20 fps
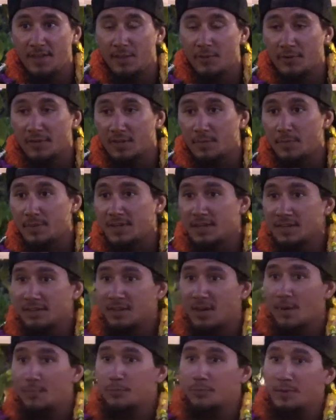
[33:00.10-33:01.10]
and they were going to begin
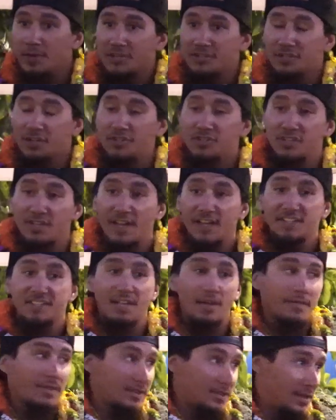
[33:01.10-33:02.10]
the operation on July
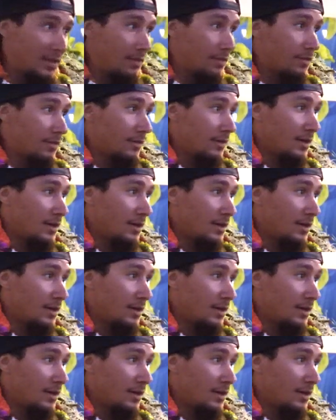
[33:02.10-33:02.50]
17th.